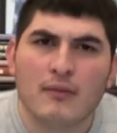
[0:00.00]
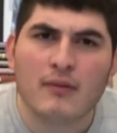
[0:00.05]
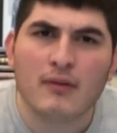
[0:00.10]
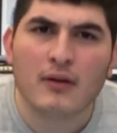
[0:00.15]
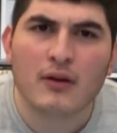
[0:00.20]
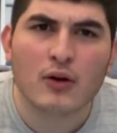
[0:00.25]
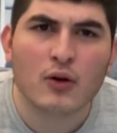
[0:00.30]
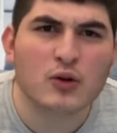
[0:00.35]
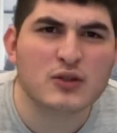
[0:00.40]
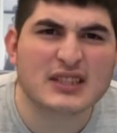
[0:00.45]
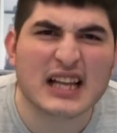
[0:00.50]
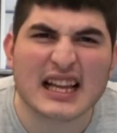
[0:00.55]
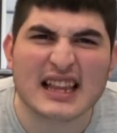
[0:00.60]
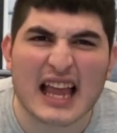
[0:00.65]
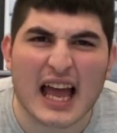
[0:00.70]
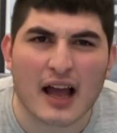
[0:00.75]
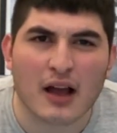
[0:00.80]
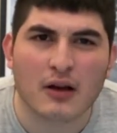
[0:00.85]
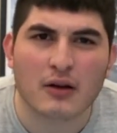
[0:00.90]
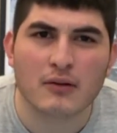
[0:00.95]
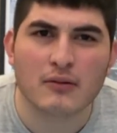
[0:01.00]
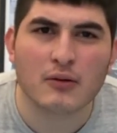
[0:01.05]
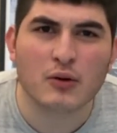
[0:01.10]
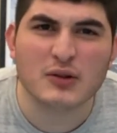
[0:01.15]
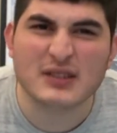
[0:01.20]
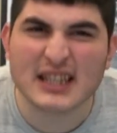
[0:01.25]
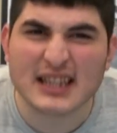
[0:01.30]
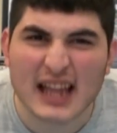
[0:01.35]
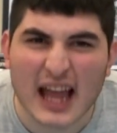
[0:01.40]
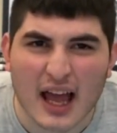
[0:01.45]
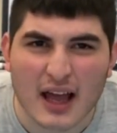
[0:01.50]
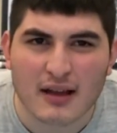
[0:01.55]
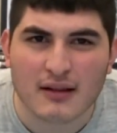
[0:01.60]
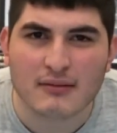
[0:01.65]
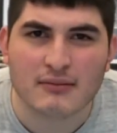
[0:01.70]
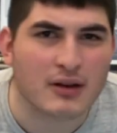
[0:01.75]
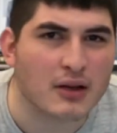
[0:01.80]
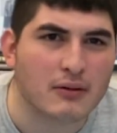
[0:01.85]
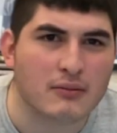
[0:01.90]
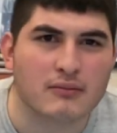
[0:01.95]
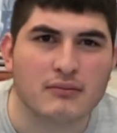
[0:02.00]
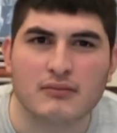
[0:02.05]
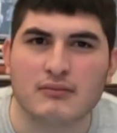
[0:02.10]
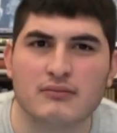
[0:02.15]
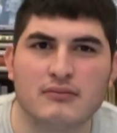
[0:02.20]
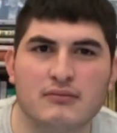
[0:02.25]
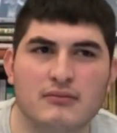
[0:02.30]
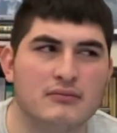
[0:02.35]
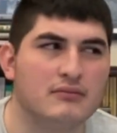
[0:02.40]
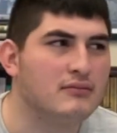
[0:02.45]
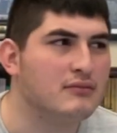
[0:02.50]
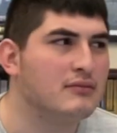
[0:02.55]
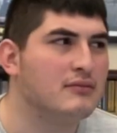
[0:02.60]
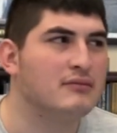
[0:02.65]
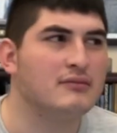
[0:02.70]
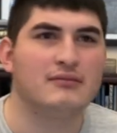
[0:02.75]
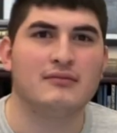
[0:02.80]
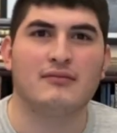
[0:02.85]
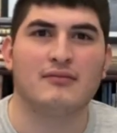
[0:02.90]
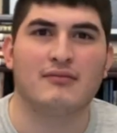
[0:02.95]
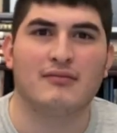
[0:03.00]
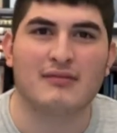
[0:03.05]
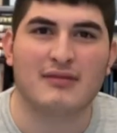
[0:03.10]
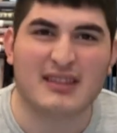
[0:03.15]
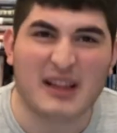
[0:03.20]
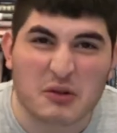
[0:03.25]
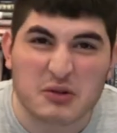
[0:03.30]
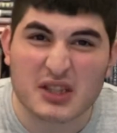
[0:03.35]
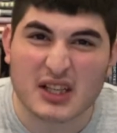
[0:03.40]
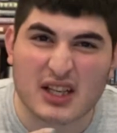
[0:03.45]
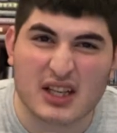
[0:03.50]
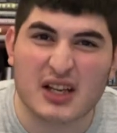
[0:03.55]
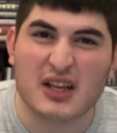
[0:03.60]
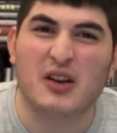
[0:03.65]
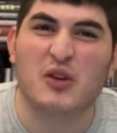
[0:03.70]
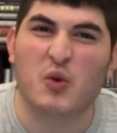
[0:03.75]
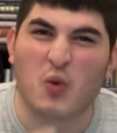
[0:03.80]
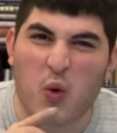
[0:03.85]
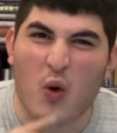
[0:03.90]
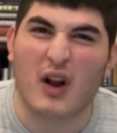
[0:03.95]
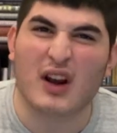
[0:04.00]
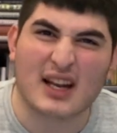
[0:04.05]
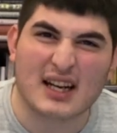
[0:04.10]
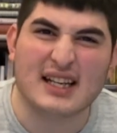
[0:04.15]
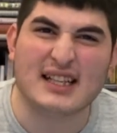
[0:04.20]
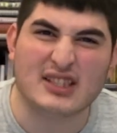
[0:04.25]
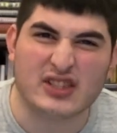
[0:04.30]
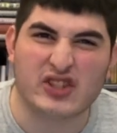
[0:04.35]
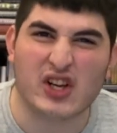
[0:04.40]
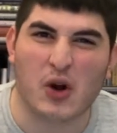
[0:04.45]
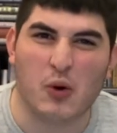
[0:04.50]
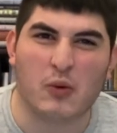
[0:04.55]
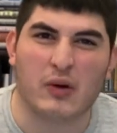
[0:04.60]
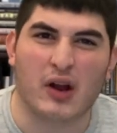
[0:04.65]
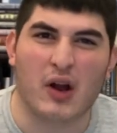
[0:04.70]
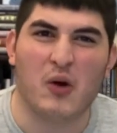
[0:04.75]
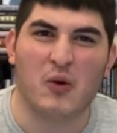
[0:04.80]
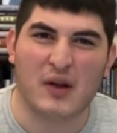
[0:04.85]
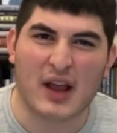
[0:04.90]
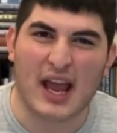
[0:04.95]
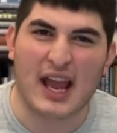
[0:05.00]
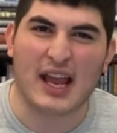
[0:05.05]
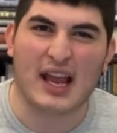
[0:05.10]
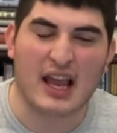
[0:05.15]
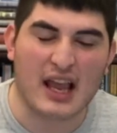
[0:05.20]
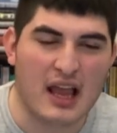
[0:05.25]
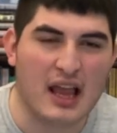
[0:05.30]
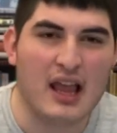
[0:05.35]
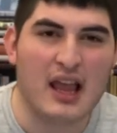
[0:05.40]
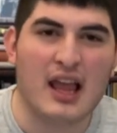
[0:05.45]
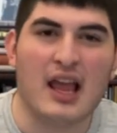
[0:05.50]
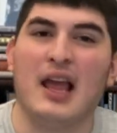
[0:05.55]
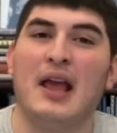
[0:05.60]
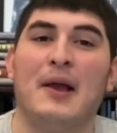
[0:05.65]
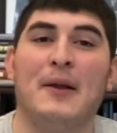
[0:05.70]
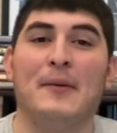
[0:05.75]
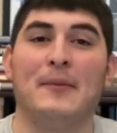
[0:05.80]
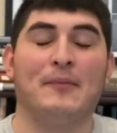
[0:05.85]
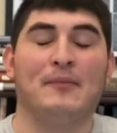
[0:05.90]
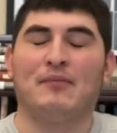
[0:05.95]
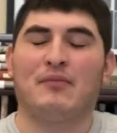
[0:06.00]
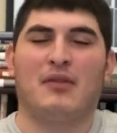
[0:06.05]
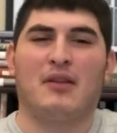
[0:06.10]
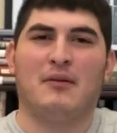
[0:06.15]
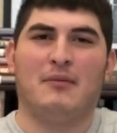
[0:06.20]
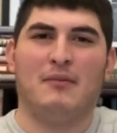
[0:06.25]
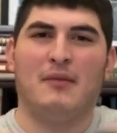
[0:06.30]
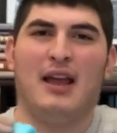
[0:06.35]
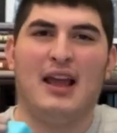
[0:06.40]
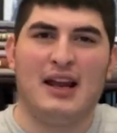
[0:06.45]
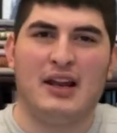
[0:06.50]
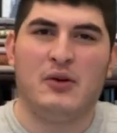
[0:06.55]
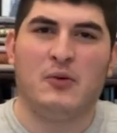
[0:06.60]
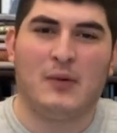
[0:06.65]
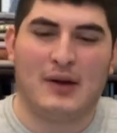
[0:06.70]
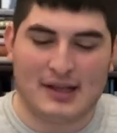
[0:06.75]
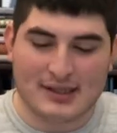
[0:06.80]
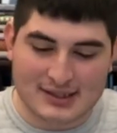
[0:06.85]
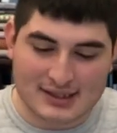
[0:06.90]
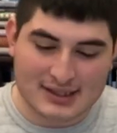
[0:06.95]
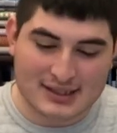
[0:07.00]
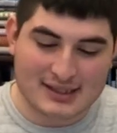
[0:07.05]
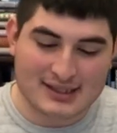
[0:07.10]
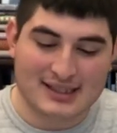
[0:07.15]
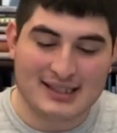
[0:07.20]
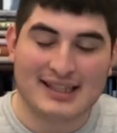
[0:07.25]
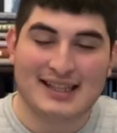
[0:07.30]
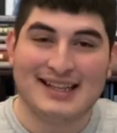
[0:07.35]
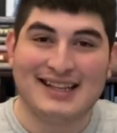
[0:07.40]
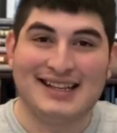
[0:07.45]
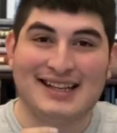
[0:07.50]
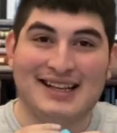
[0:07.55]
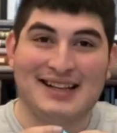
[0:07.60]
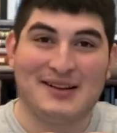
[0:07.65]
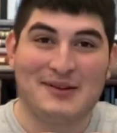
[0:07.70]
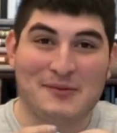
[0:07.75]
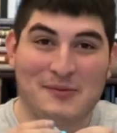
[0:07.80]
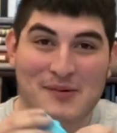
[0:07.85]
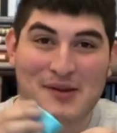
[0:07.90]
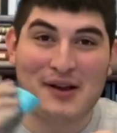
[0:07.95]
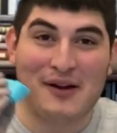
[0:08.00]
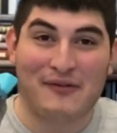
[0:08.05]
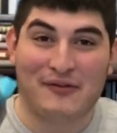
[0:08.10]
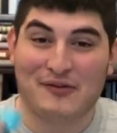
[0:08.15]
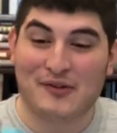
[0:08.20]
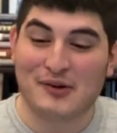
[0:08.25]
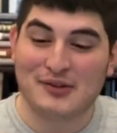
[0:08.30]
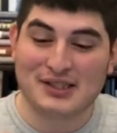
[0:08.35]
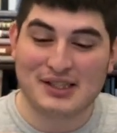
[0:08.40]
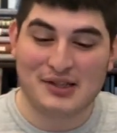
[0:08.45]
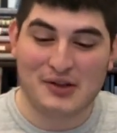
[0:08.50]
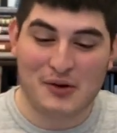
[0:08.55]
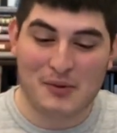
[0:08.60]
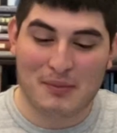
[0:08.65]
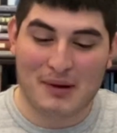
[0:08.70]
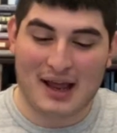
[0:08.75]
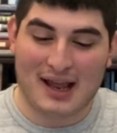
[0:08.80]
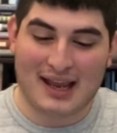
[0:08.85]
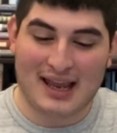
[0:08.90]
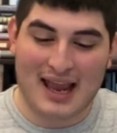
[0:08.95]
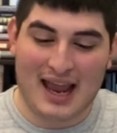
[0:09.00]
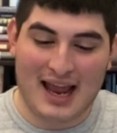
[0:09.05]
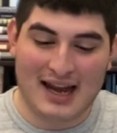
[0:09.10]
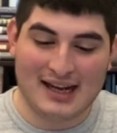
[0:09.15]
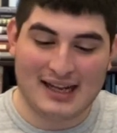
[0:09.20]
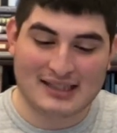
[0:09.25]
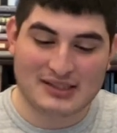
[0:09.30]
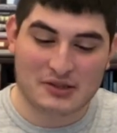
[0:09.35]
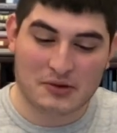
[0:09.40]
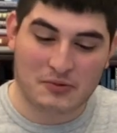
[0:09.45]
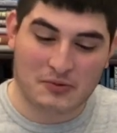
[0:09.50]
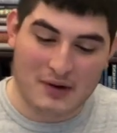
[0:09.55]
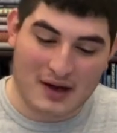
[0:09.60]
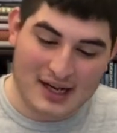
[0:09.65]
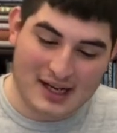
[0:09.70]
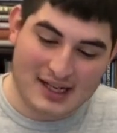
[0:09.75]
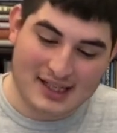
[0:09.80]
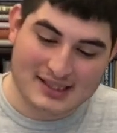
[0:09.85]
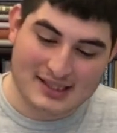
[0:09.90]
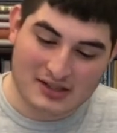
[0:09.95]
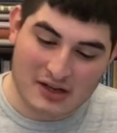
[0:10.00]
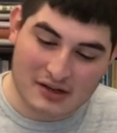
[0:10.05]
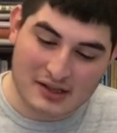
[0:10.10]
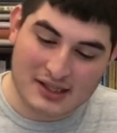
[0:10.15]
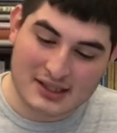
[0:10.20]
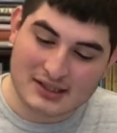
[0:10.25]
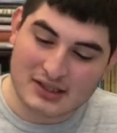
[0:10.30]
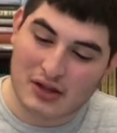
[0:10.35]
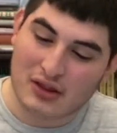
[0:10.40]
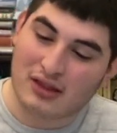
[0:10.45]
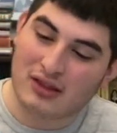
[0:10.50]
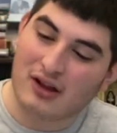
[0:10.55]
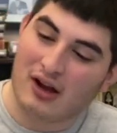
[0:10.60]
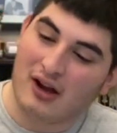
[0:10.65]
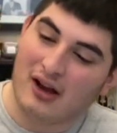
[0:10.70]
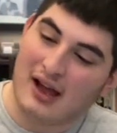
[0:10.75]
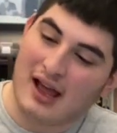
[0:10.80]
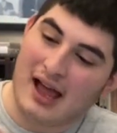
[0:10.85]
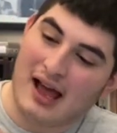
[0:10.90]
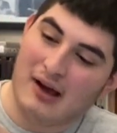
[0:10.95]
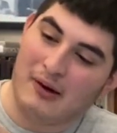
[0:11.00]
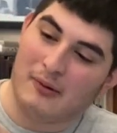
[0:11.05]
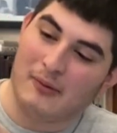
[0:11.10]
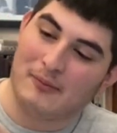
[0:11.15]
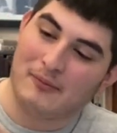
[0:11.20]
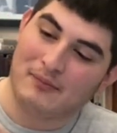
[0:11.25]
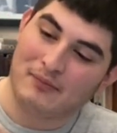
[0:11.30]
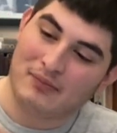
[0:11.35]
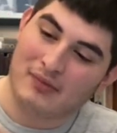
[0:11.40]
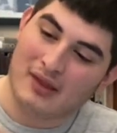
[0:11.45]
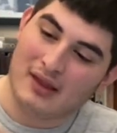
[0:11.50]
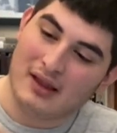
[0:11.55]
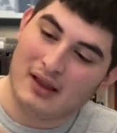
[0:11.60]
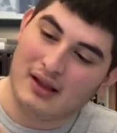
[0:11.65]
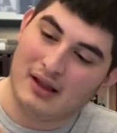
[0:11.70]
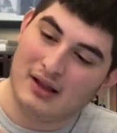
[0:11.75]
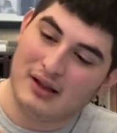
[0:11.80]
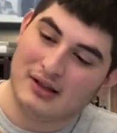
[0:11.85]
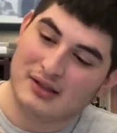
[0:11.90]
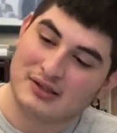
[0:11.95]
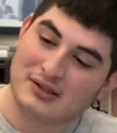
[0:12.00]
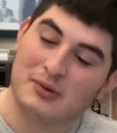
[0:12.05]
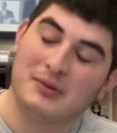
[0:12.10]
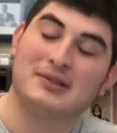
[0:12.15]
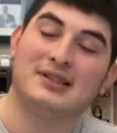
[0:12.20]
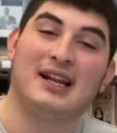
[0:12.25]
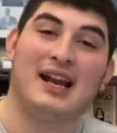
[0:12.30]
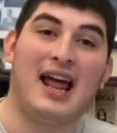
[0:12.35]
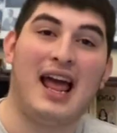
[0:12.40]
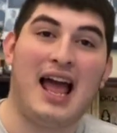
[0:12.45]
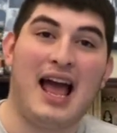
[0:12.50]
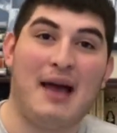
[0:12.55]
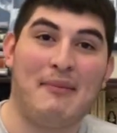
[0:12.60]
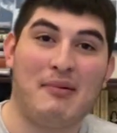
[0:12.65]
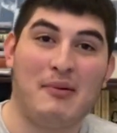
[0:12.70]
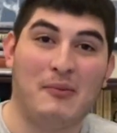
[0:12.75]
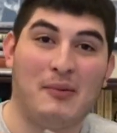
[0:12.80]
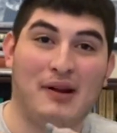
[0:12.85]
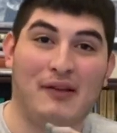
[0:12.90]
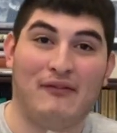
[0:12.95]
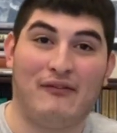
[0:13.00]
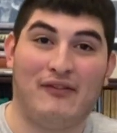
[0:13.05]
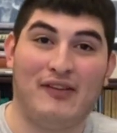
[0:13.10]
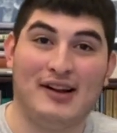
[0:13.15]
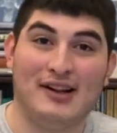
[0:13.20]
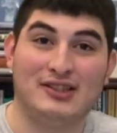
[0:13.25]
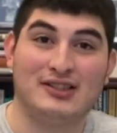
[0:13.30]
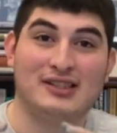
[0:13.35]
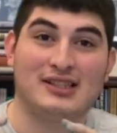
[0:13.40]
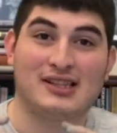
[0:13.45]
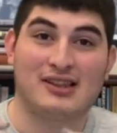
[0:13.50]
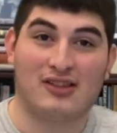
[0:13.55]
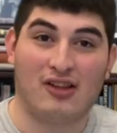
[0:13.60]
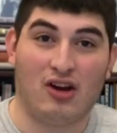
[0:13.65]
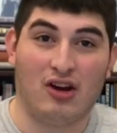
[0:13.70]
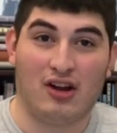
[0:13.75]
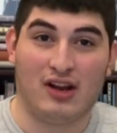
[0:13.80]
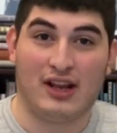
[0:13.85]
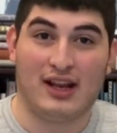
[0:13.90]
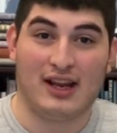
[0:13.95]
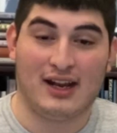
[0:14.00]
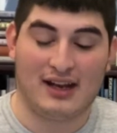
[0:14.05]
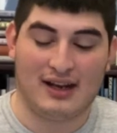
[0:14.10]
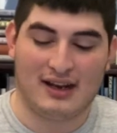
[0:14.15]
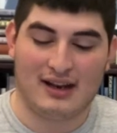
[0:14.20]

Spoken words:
Who said that? Who did that? Nope. That was a good quality joke, okay? Anyways, we got frozen Oobleck and it's already starting to thaw out. So what's gonna happen when it finishes thawing